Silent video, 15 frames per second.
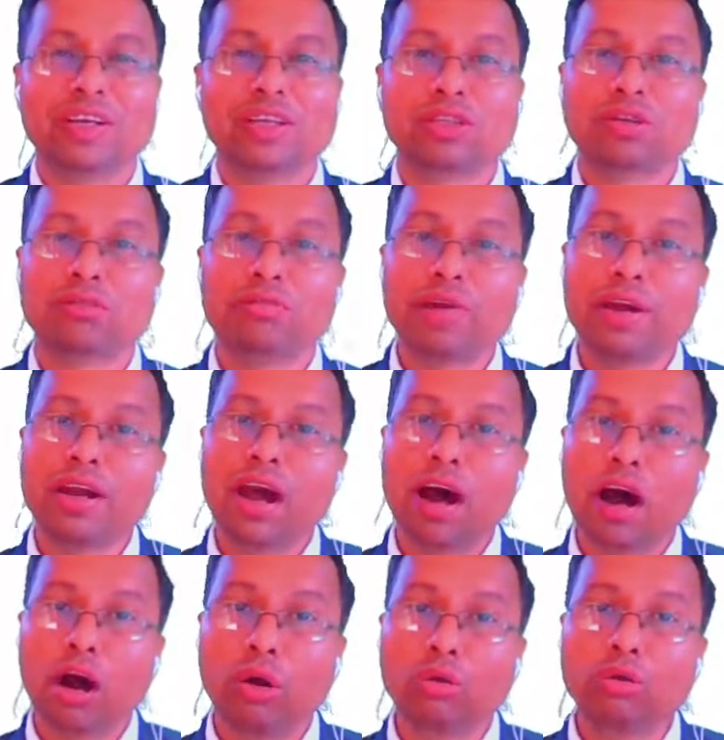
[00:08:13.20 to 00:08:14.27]
So friend,
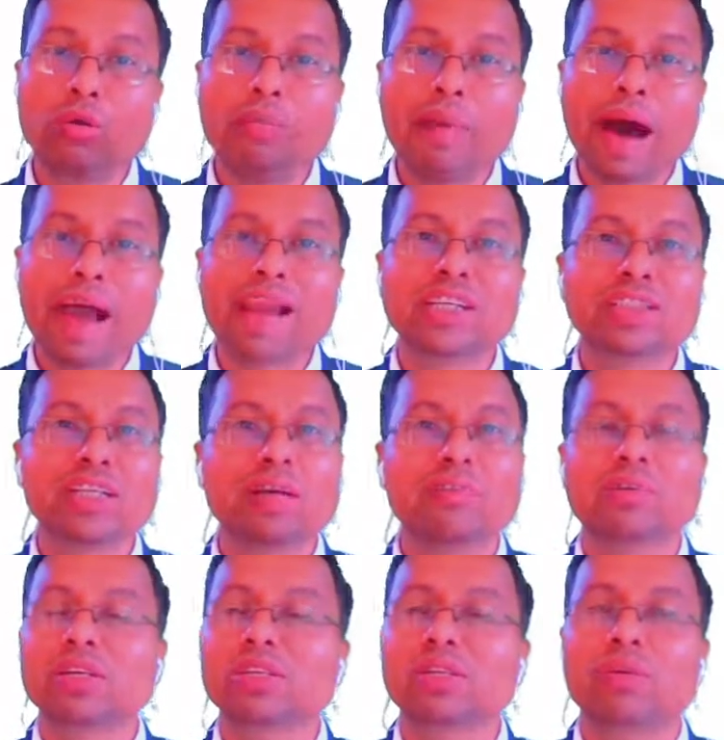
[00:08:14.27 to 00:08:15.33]
how to manage them
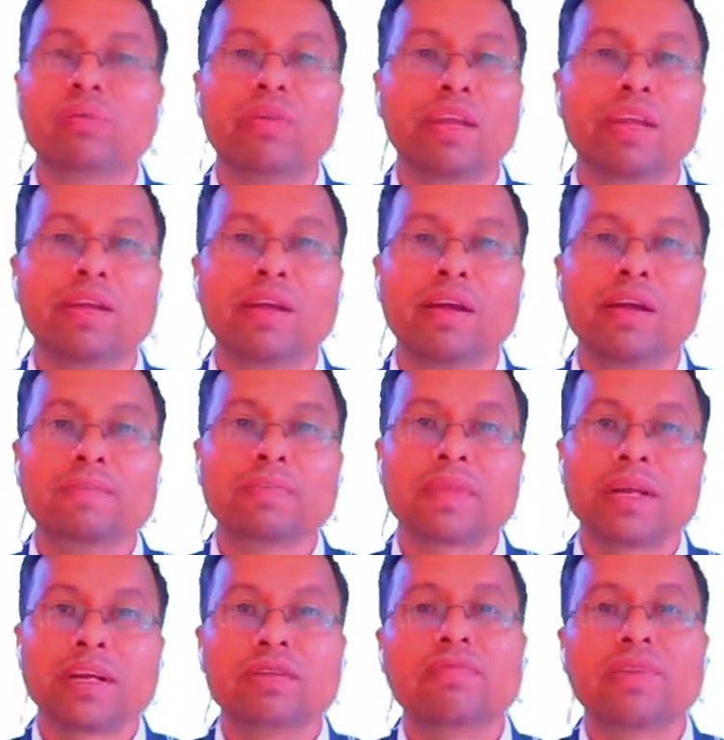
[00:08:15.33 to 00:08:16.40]
is a very
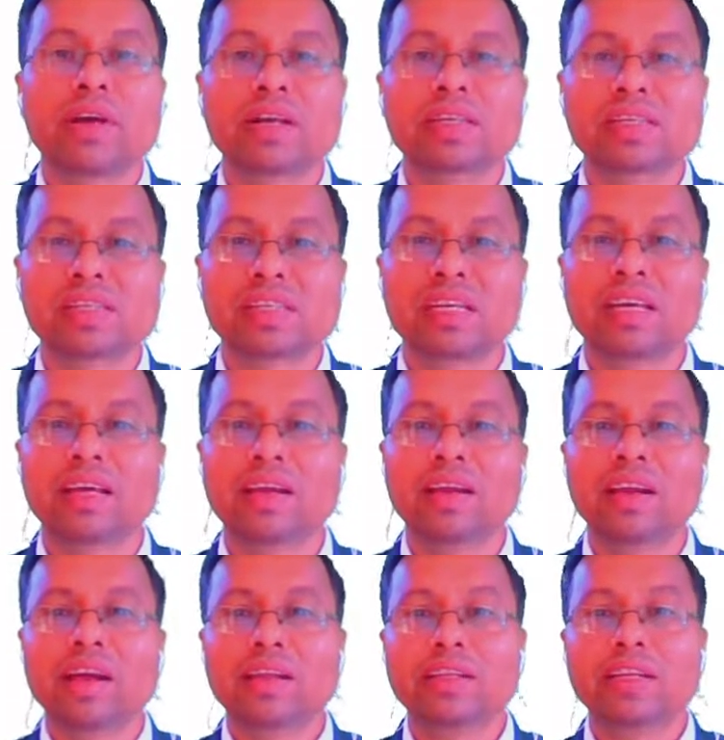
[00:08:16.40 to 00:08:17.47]
difficult skill.
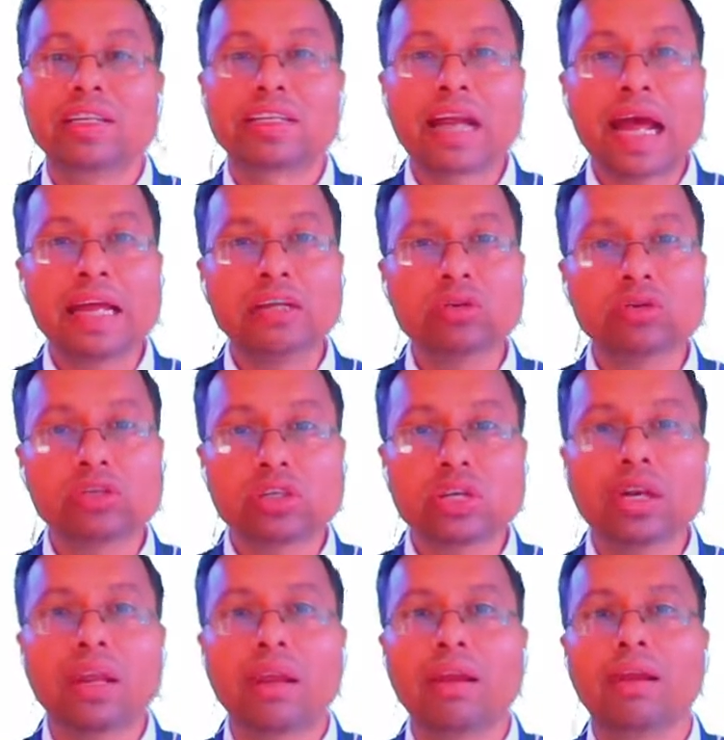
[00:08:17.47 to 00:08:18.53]
They try to
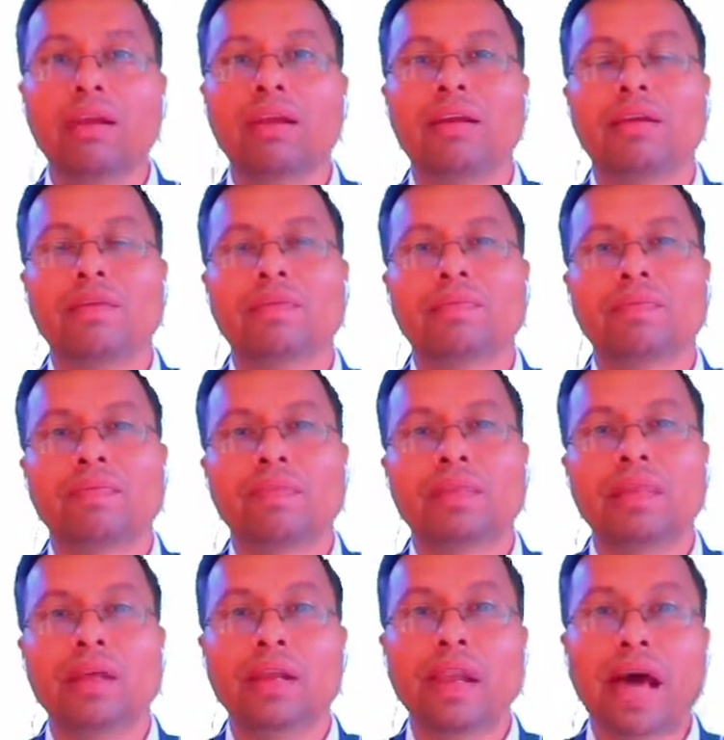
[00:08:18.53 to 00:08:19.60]
steal
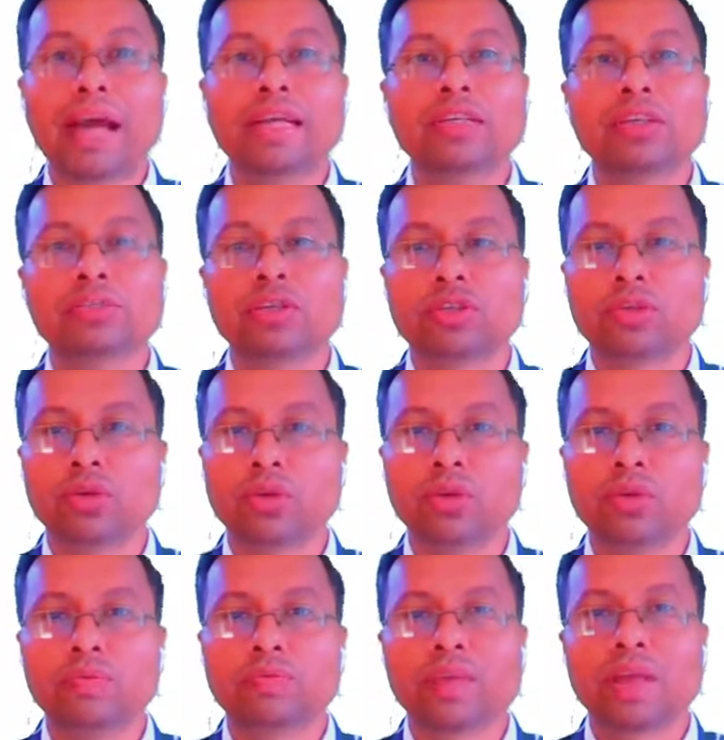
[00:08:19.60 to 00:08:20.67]
the light of the show,
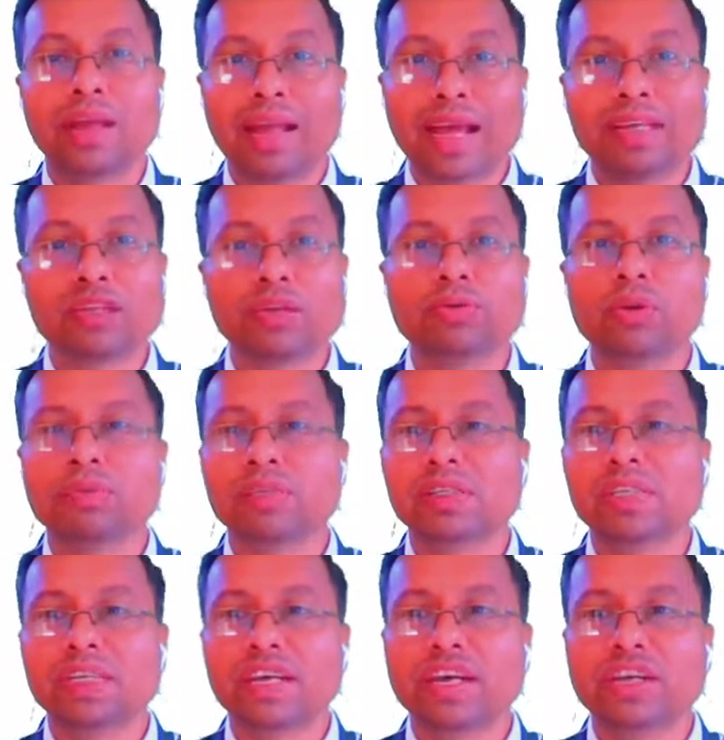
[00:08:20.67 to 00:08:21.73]
light of your
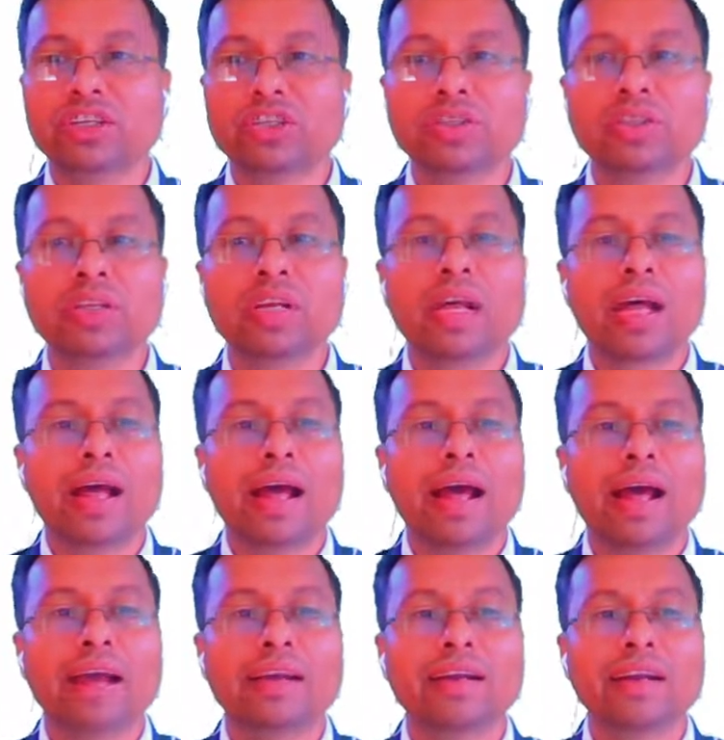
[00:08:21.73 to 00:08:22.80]
presentation,
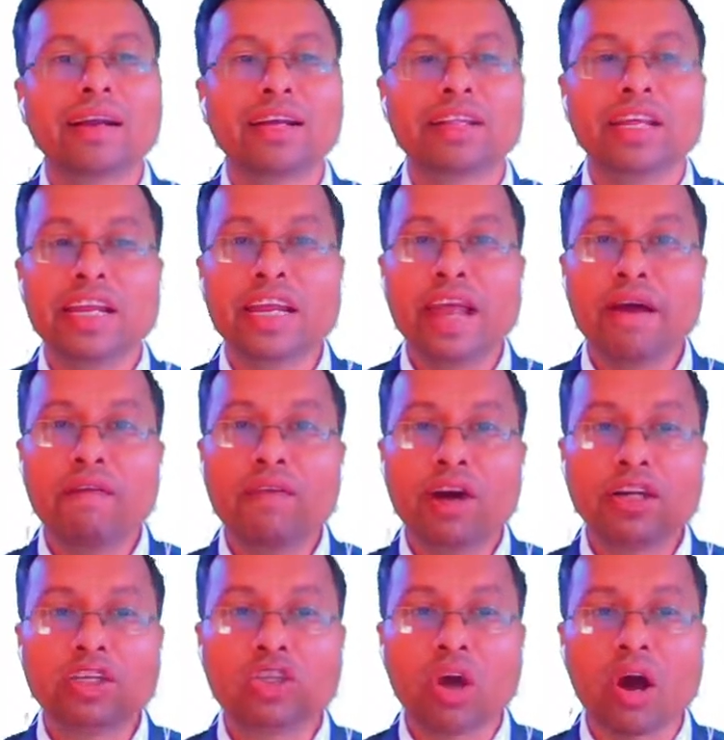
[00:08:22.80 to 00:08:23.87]
and they never
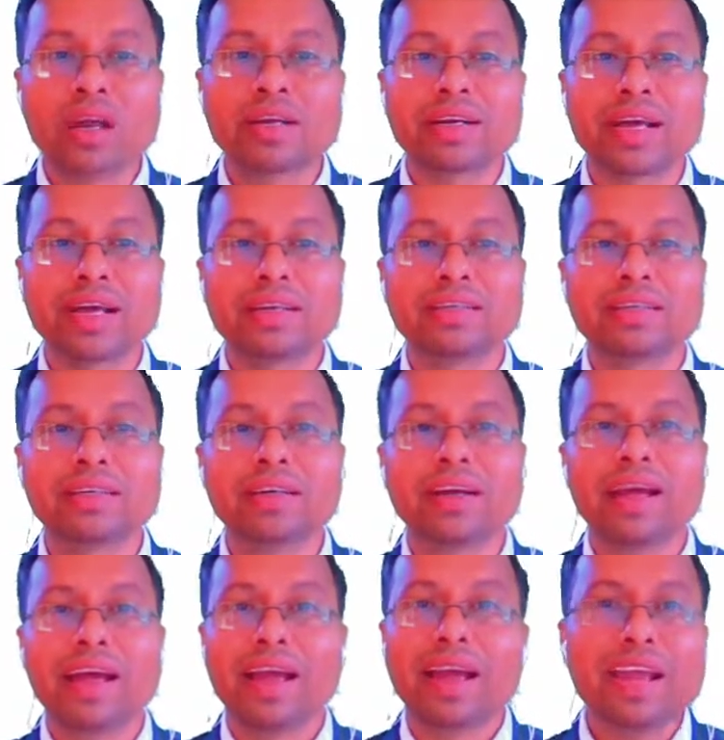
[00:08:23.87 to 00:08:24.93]
tolerate
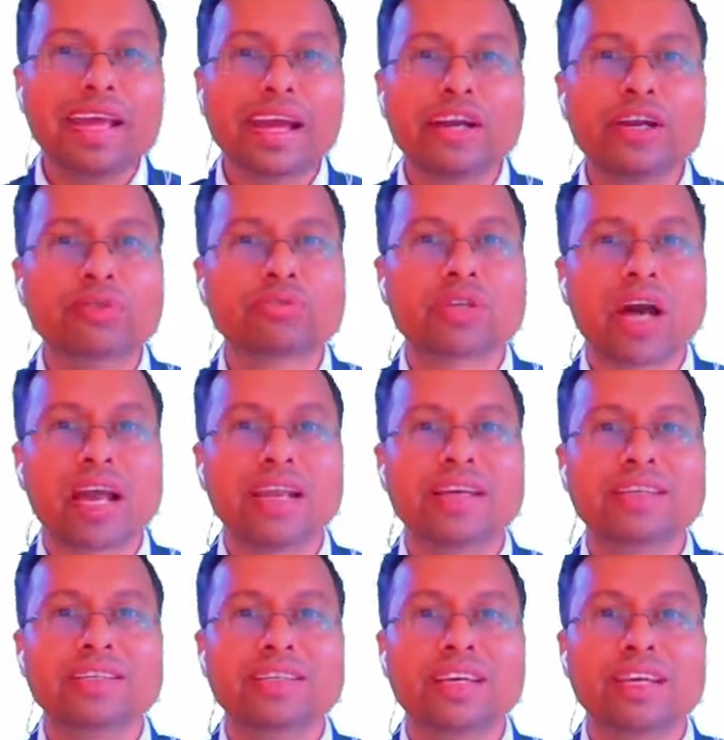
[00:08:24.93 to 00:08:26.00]
any kind of
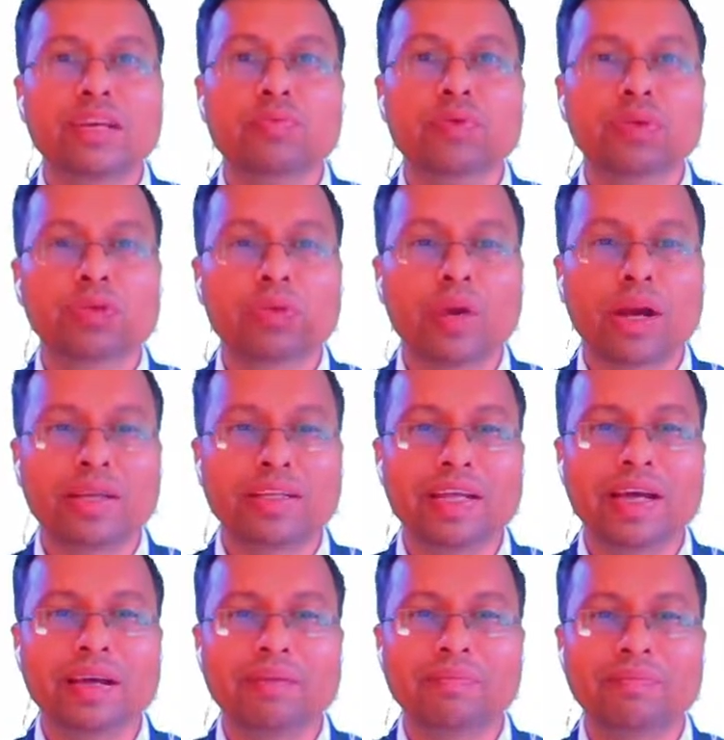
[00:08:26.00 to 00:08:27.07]
challenge if you throw at
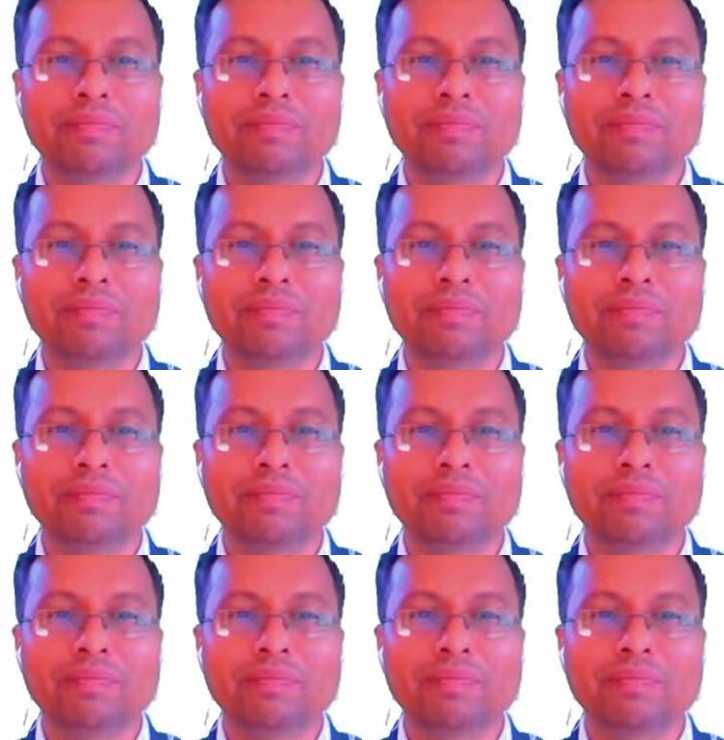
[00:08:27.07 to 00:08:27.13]
them.